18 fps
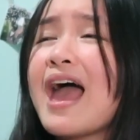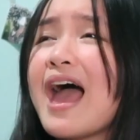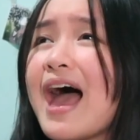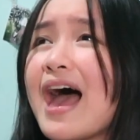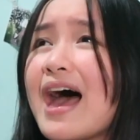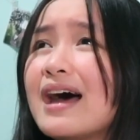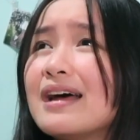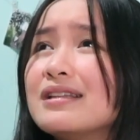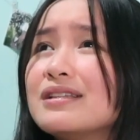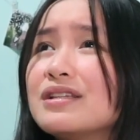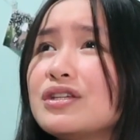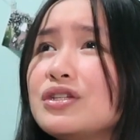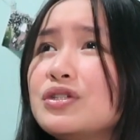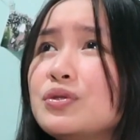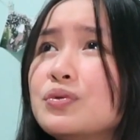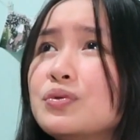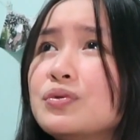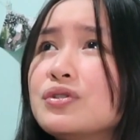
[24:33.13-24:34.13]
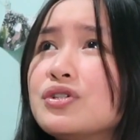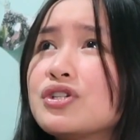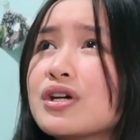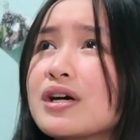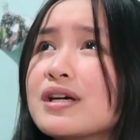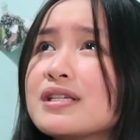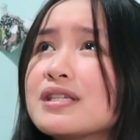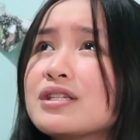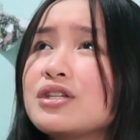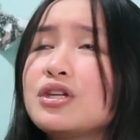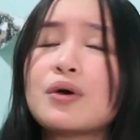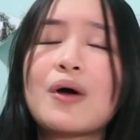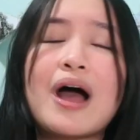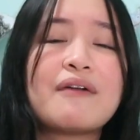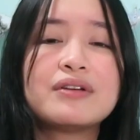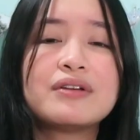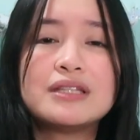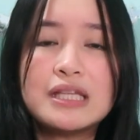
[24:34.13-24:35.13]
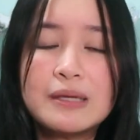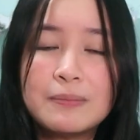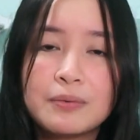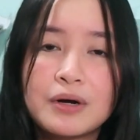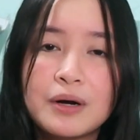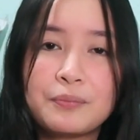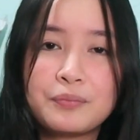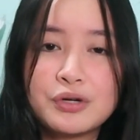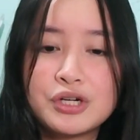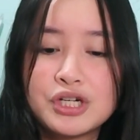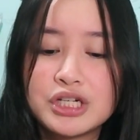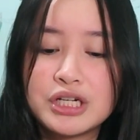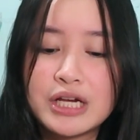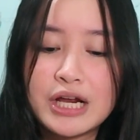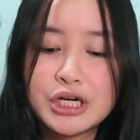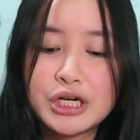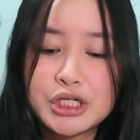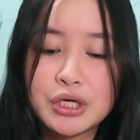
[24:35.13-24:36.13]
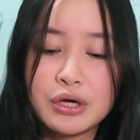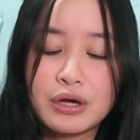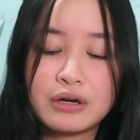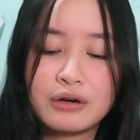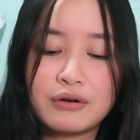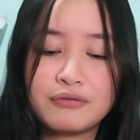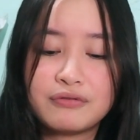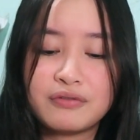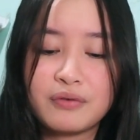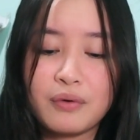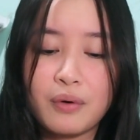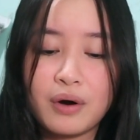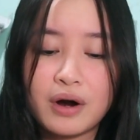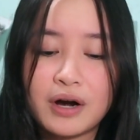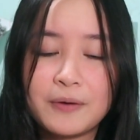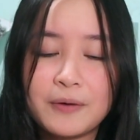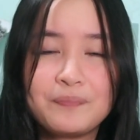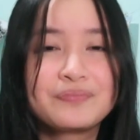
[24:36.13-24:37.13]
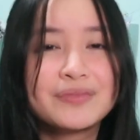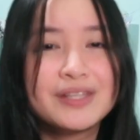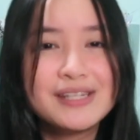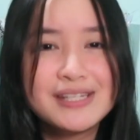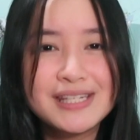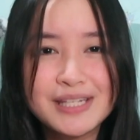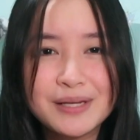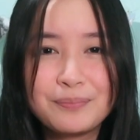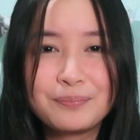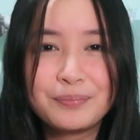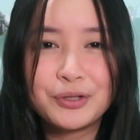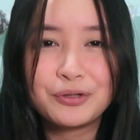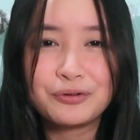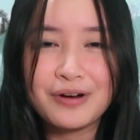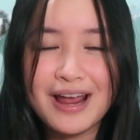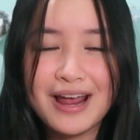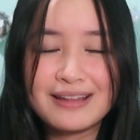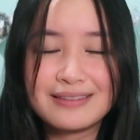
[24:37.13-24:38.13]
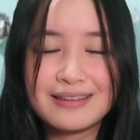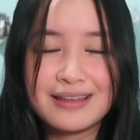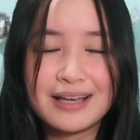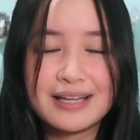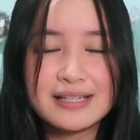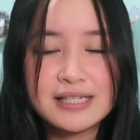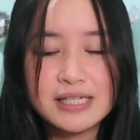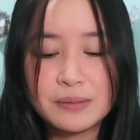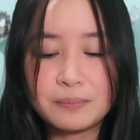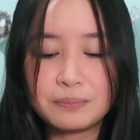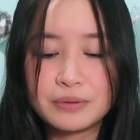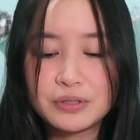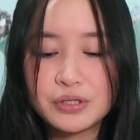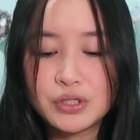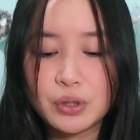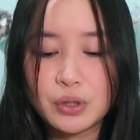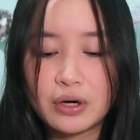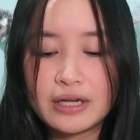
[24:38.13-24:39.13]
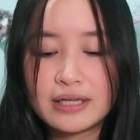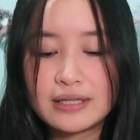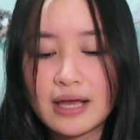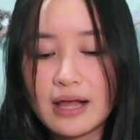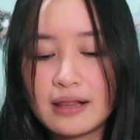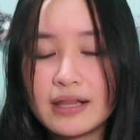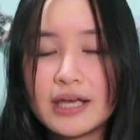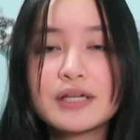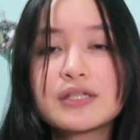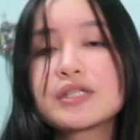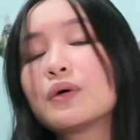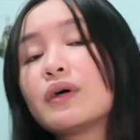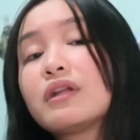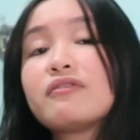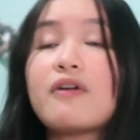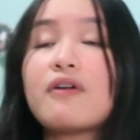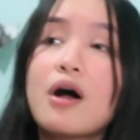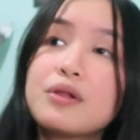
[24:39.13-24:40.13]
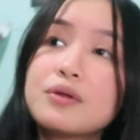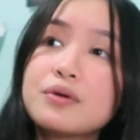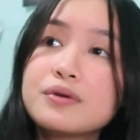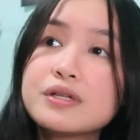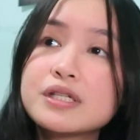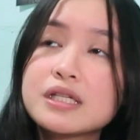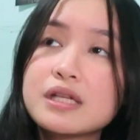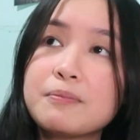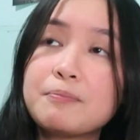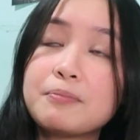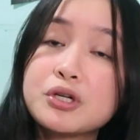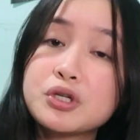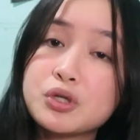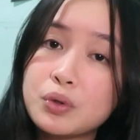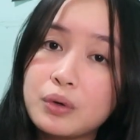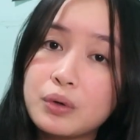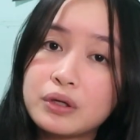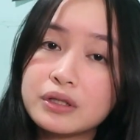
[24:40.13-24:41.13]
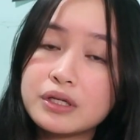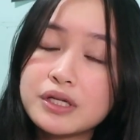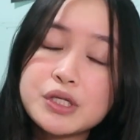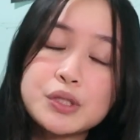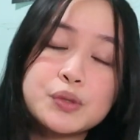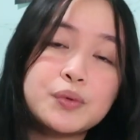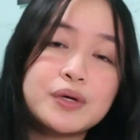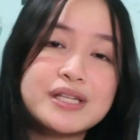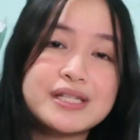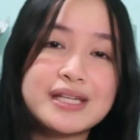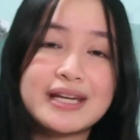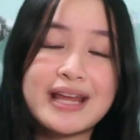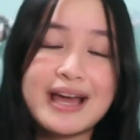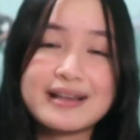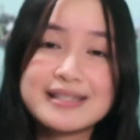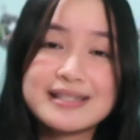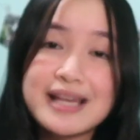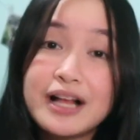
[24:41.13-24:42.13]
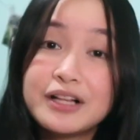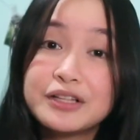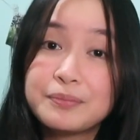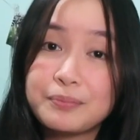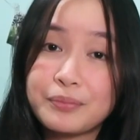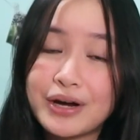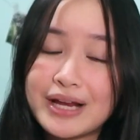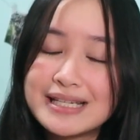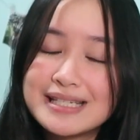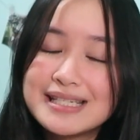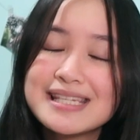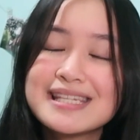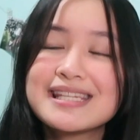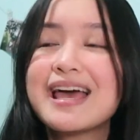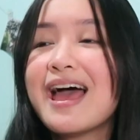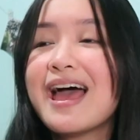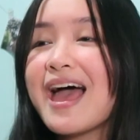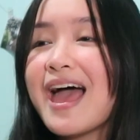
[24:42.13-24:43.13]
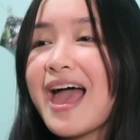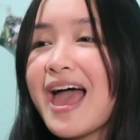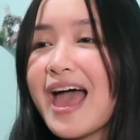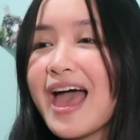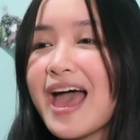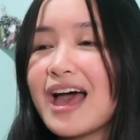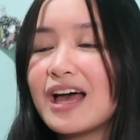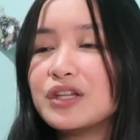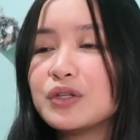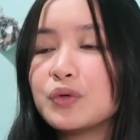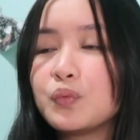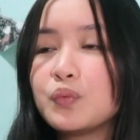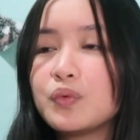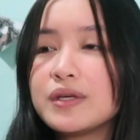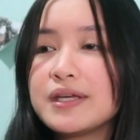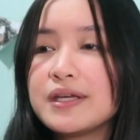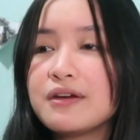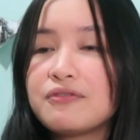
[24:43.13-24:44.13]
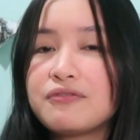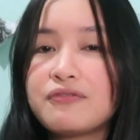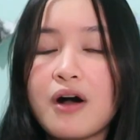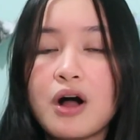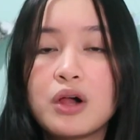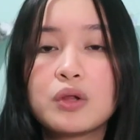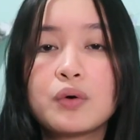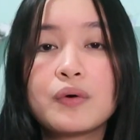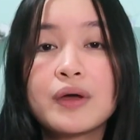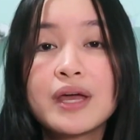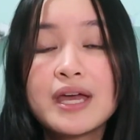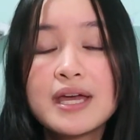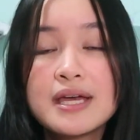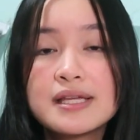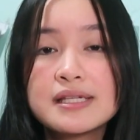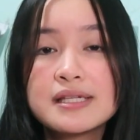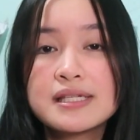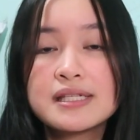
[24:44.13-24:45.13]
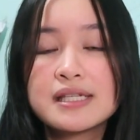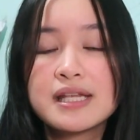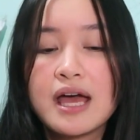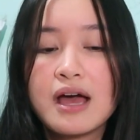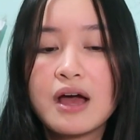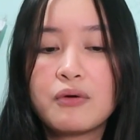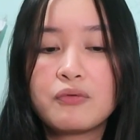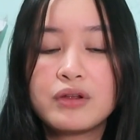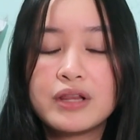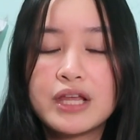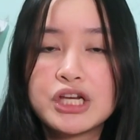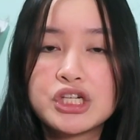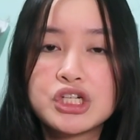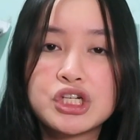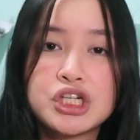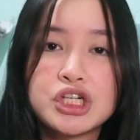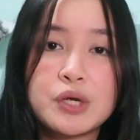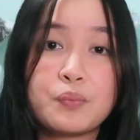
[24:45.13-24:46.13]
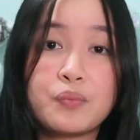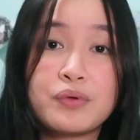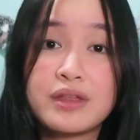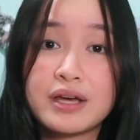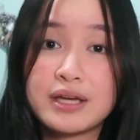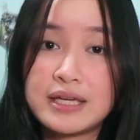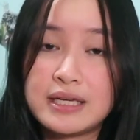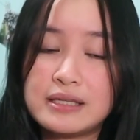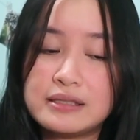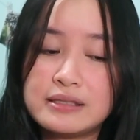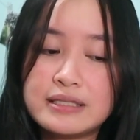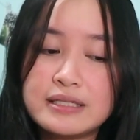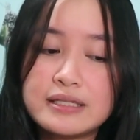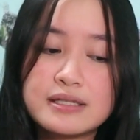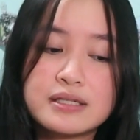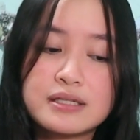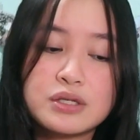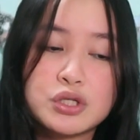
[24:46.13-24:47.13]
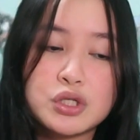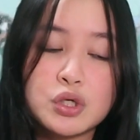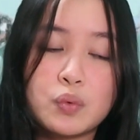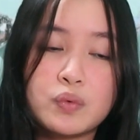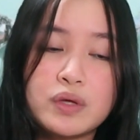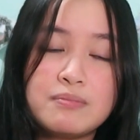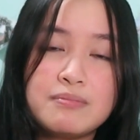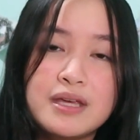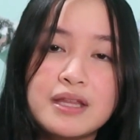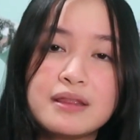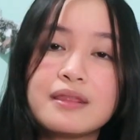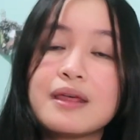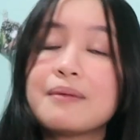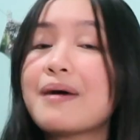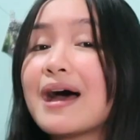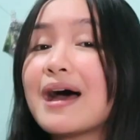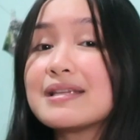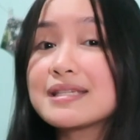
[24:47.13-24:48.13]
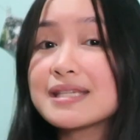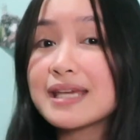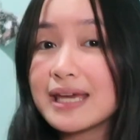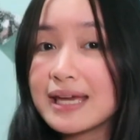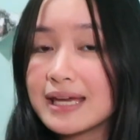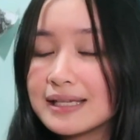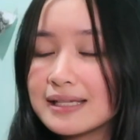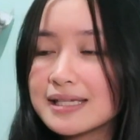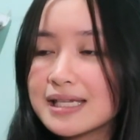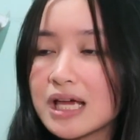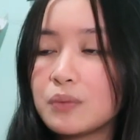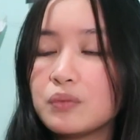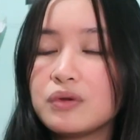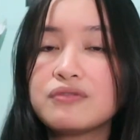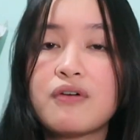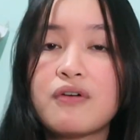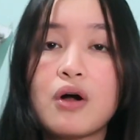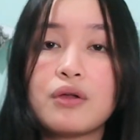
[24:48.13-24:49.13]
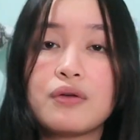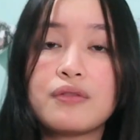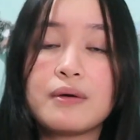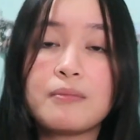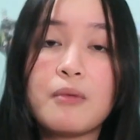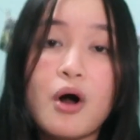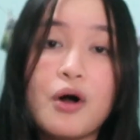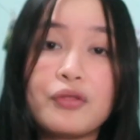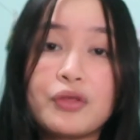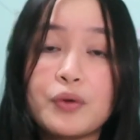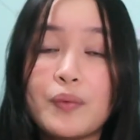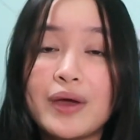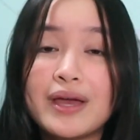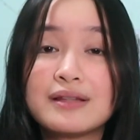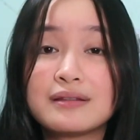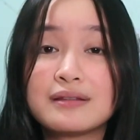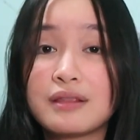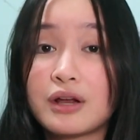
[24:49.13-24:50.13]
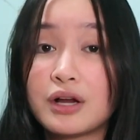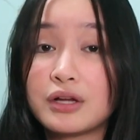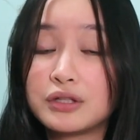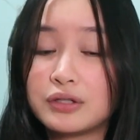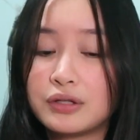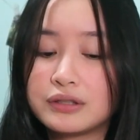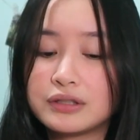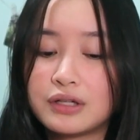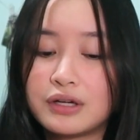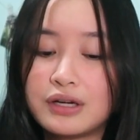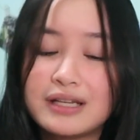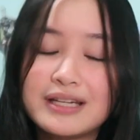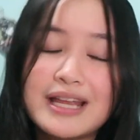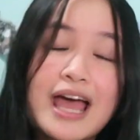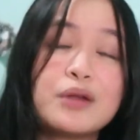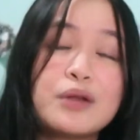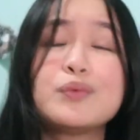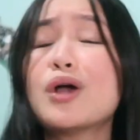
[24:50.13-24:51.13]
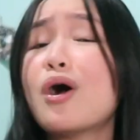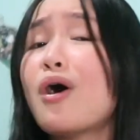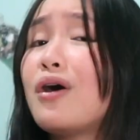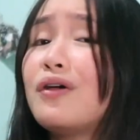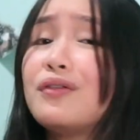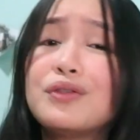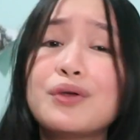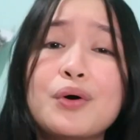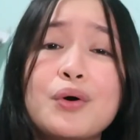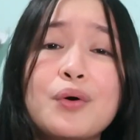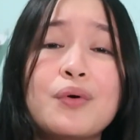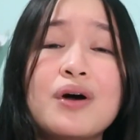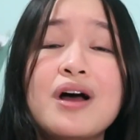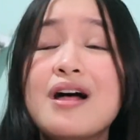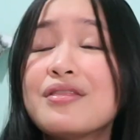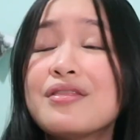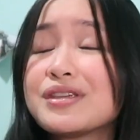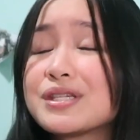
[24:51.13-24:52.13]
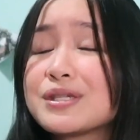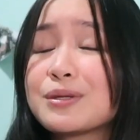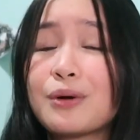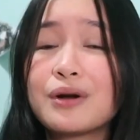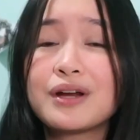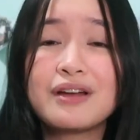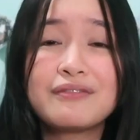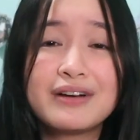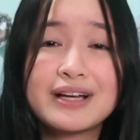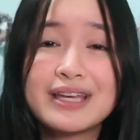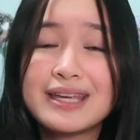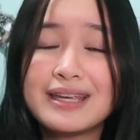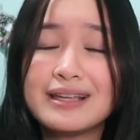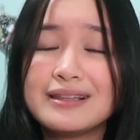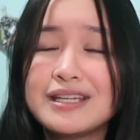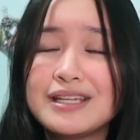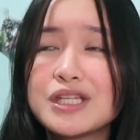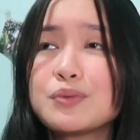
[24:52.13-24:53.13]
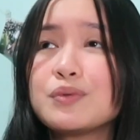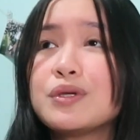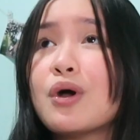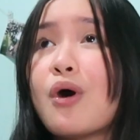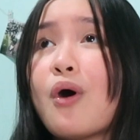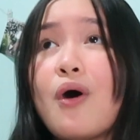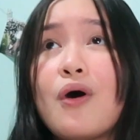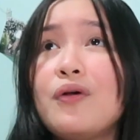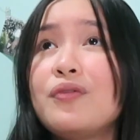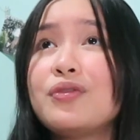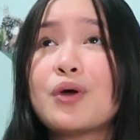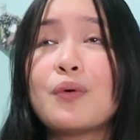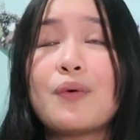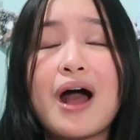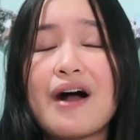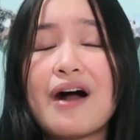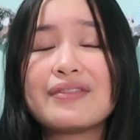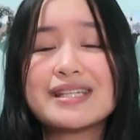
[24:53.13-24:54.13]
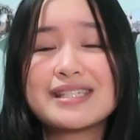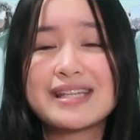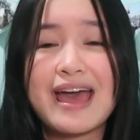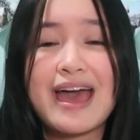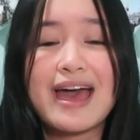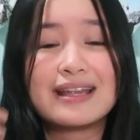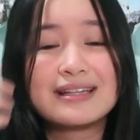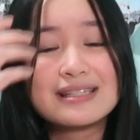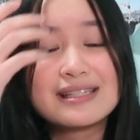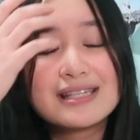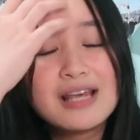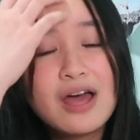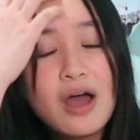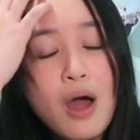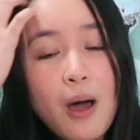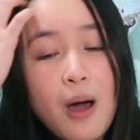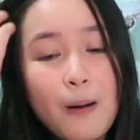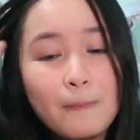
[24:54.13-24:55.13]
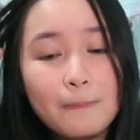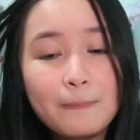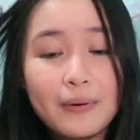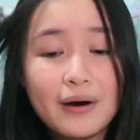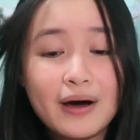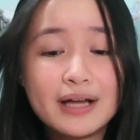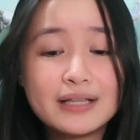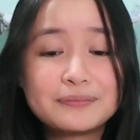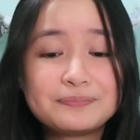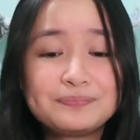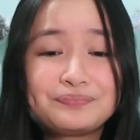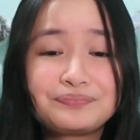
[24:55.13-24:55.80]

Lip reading: and you just, have a deeper appreciation for simple writing and simple storytelling. So it follows Patroclus, who is an exiled prince, and we follow his relationship with Achilles. So we meet them as kids and we follow them all the way into their adulthood. And we all know the story of Achilles, we all know how this ends, but